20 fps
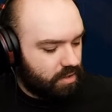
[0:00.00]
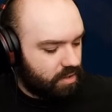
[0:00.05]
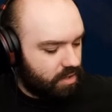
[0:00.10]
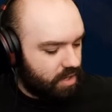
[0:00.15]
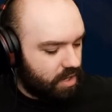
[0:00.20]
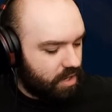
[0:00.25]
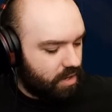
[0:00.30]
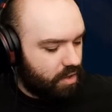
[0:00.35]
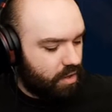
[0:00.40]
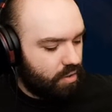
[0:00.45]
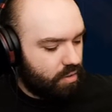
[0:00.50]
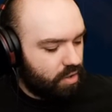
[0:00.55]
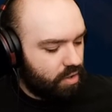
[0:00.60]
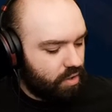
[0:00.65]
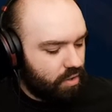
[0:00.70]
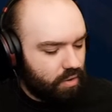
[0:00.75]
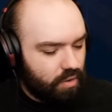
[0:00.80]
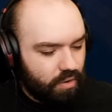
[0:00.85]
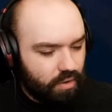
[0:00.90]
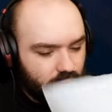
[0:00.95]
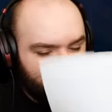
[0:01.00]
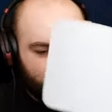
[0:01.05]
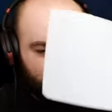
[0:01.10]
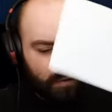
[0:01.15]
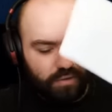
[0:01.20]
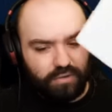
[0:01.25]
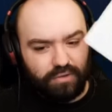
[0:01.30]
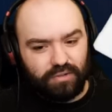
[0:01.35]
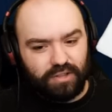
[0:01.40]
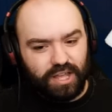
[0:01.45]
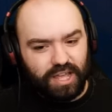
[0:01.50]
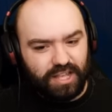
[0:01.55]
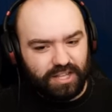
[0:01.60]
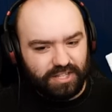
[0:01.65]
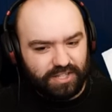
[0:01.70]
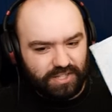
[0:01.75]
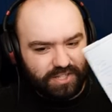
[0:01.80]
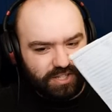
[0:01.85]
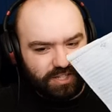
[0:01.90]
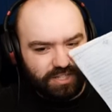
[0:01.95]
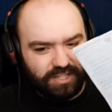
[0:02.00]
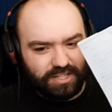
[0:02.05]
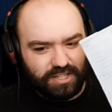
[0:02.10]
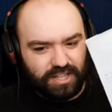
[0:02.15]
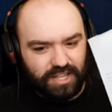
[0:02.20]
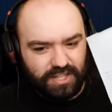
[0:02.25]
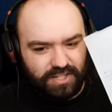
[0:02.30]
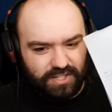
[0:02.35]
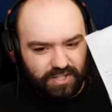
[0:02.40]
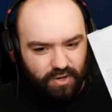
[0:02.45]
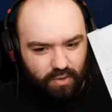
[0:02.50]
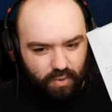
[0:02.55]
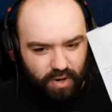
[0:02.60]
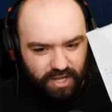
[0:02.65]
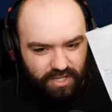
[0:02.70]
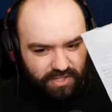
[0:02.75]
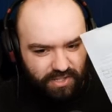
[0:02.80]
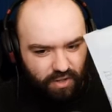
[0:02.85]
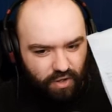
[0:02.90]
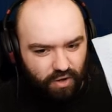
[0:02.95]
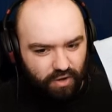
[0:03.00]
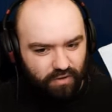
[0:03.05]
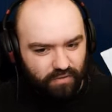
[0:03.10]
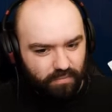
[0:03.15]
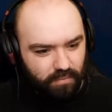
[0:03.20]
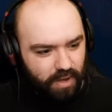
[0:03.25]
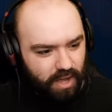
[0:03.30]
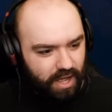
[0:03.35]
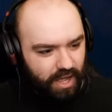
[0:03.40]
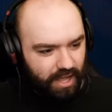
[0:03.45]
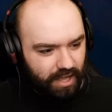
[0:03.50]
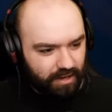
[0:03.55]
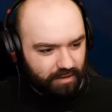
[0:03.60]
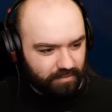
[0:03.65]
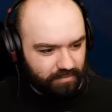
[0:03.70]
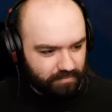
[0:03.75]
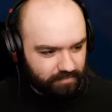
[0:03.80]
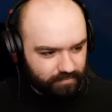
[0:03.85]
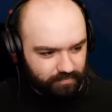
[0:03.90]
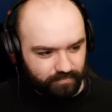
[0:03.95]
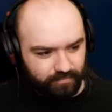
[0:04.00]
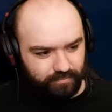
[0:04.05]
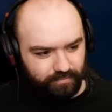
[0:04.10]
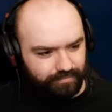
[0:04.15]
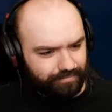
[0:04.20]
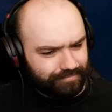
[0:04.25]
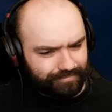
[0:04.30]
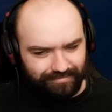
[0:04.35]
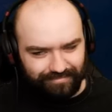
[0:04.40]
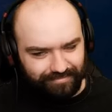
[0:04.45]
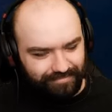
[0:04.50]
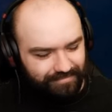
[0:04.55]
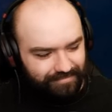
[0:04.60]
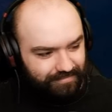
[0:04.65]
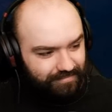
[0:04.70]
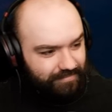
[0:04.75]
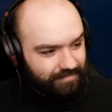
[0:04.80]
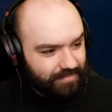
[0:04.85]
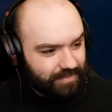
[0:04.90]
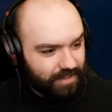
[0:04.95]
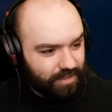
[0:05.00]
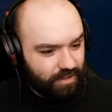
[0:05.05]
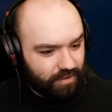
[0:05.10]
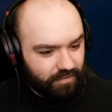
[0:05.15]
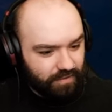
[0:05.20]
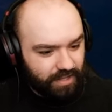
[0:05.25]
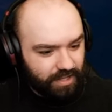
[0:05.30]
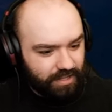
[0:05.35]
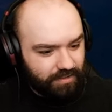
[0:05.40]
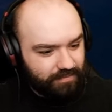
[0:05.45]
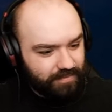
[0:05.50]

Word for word: And I owe it all thanks to this quest log of mine. Not really.